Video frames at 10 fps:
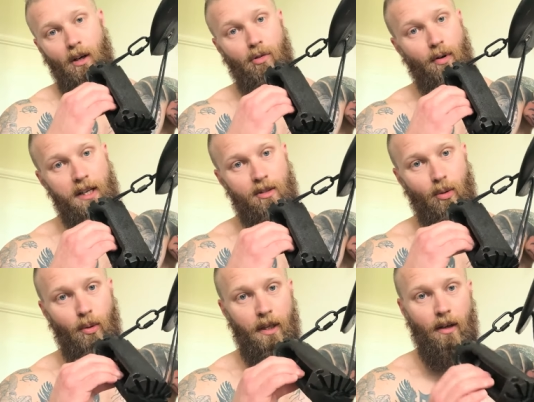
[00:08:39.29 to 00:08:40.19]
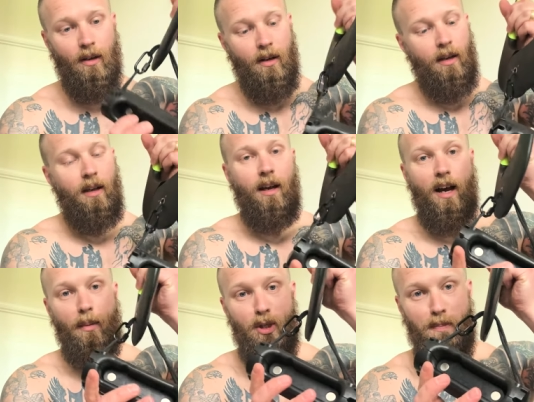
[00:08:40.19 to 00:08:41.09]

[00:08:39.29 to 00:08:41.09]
great tool here, um,